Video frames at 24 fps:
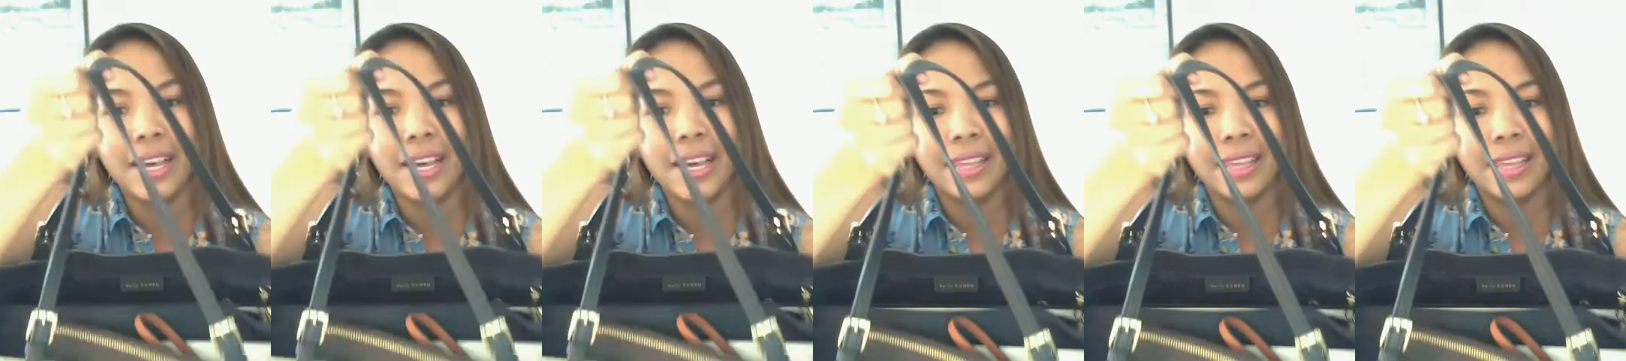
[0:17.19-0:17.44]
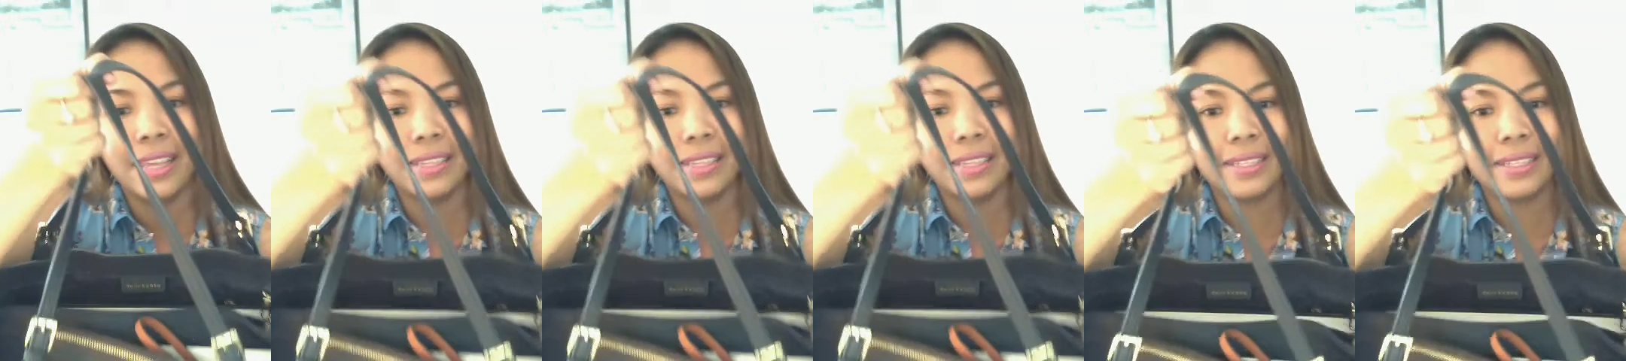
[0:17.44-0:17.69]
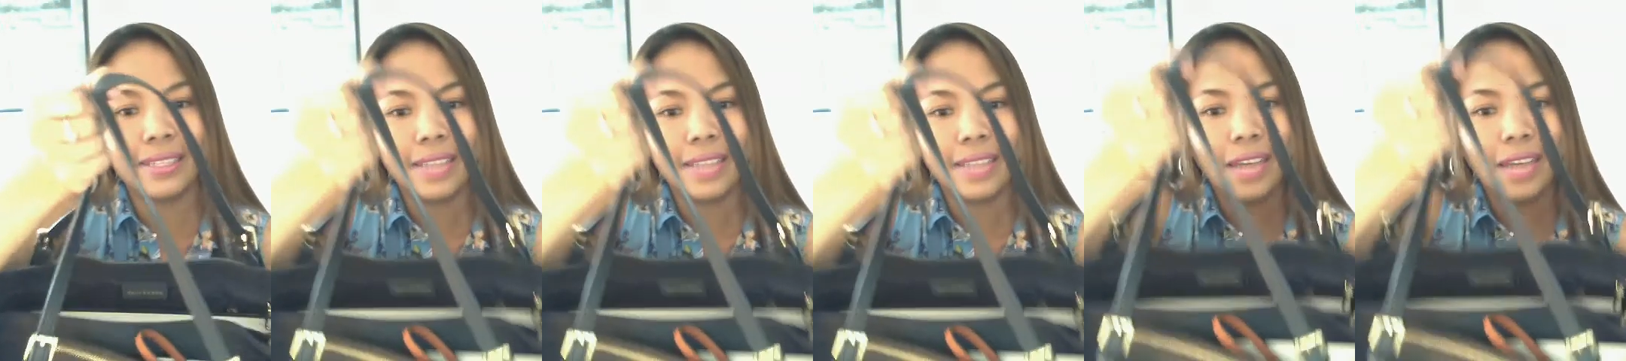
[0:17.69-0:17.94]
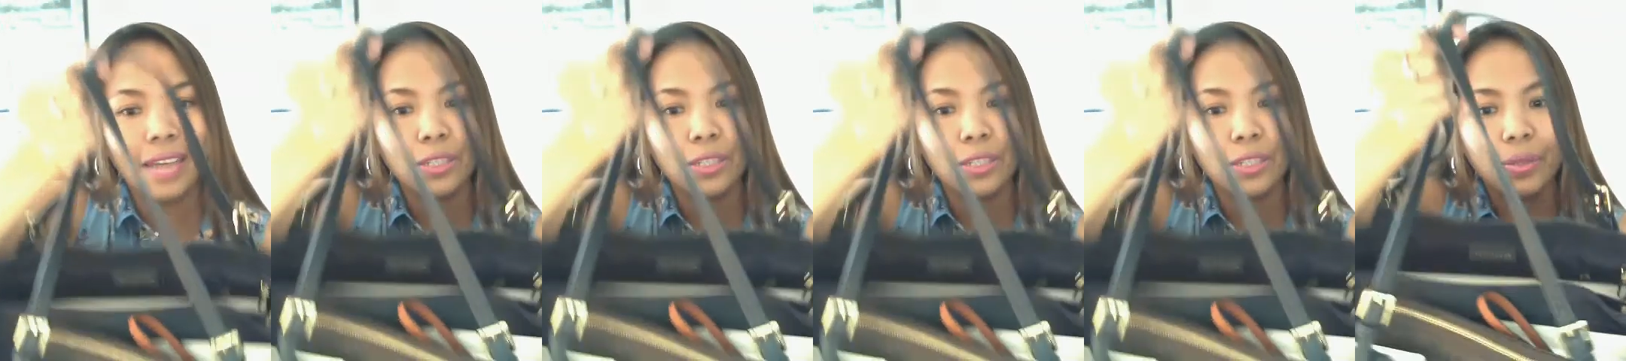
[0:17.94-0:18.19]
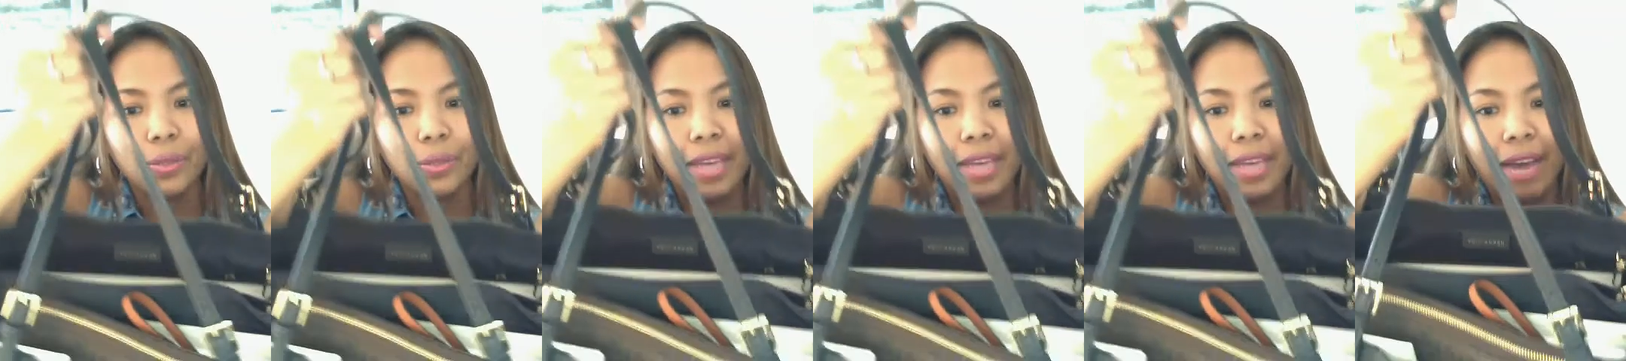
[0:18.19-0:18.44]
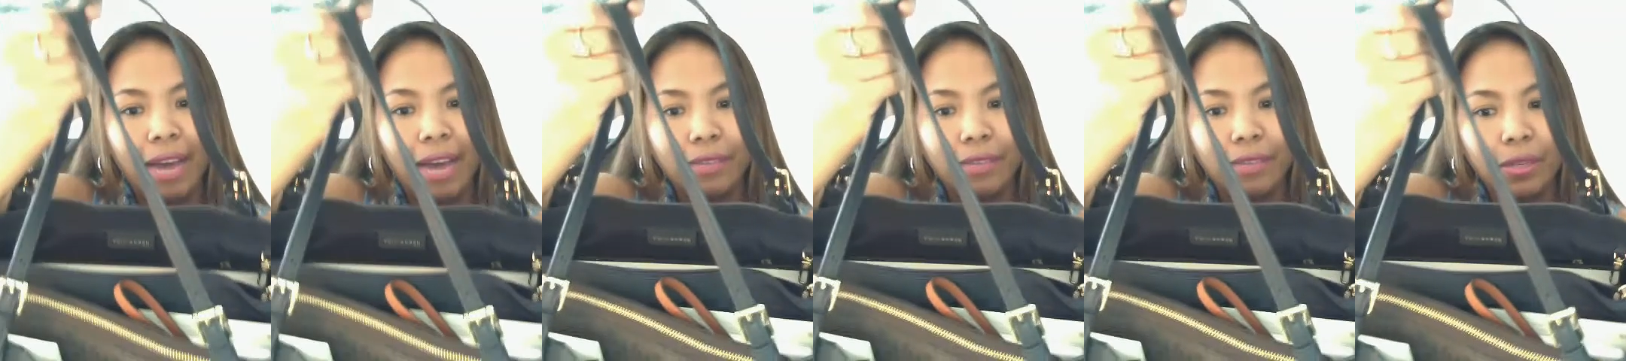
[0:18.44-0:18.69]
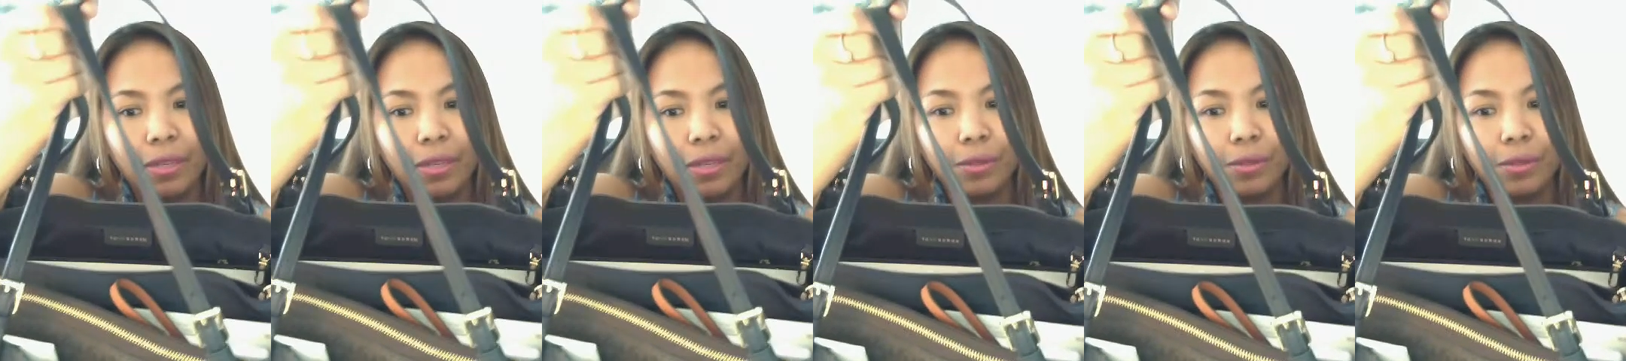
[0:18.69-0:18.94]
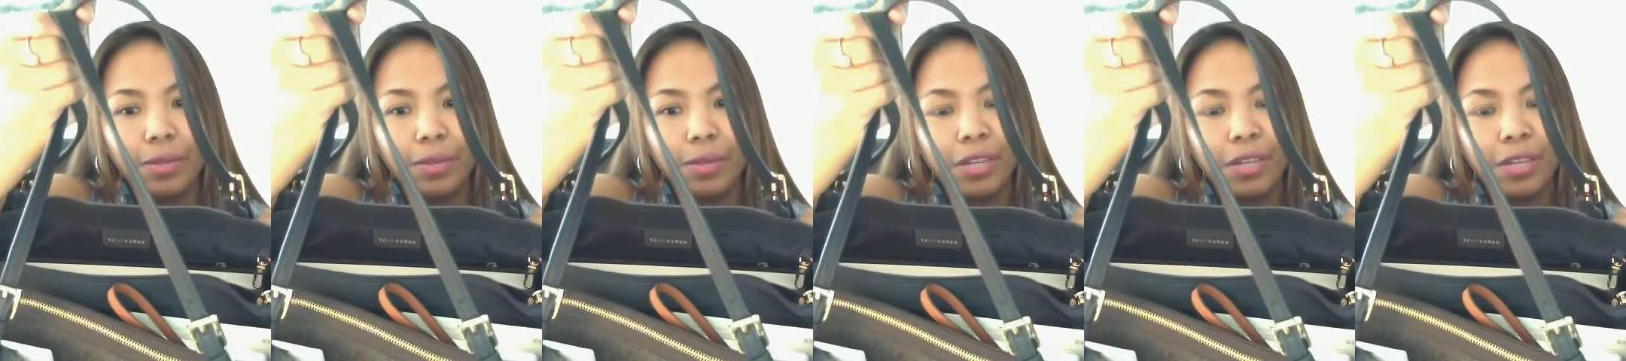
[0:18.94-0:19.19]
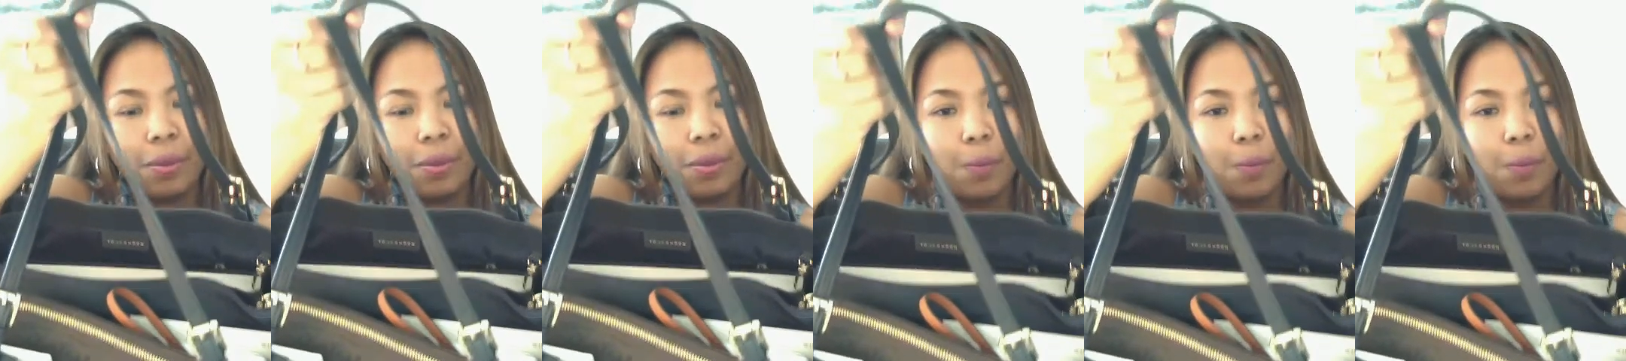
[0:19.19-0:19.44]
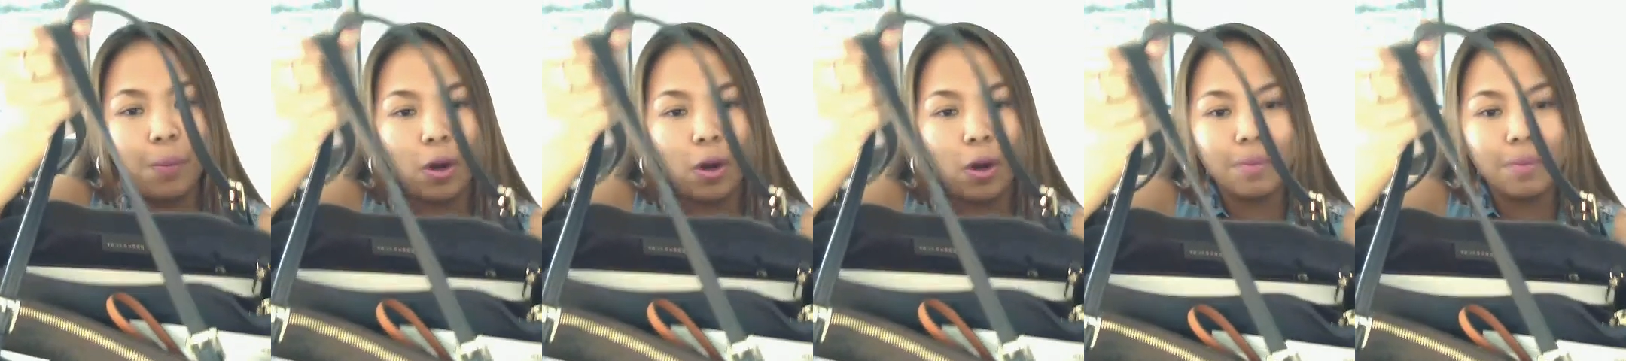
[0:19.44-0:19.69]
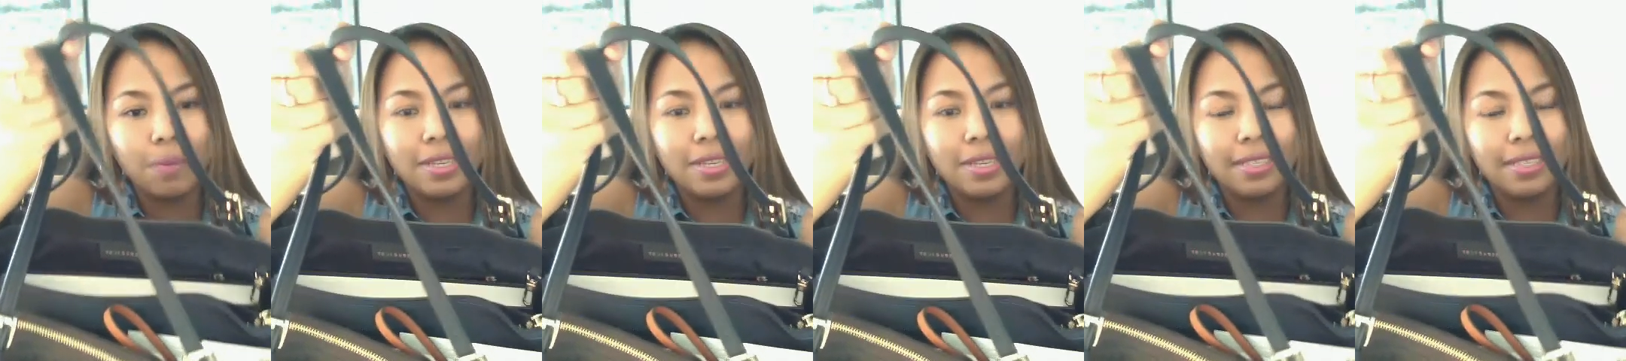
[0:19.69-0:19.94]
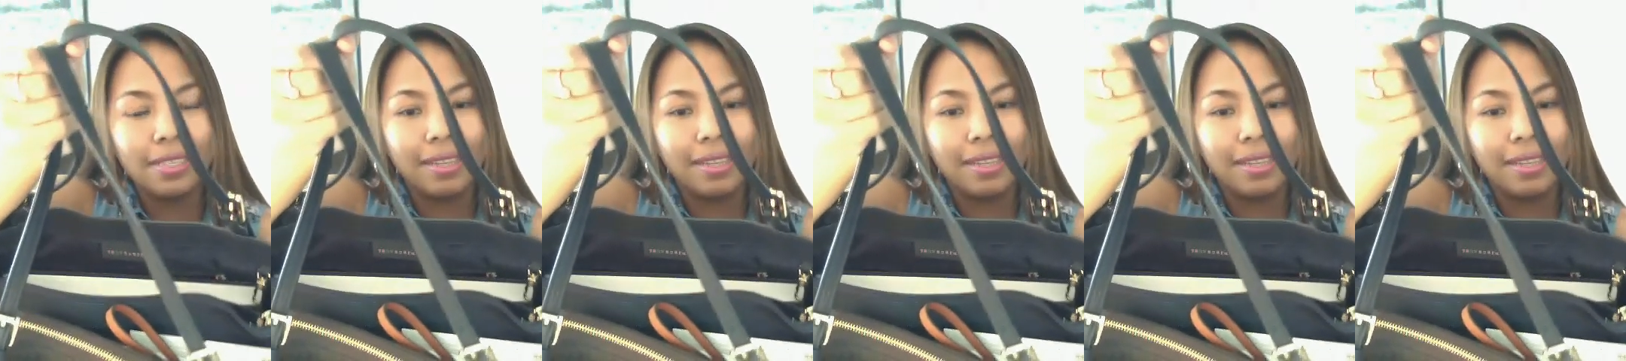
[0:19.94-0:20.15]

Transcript: This is actually having a three compartment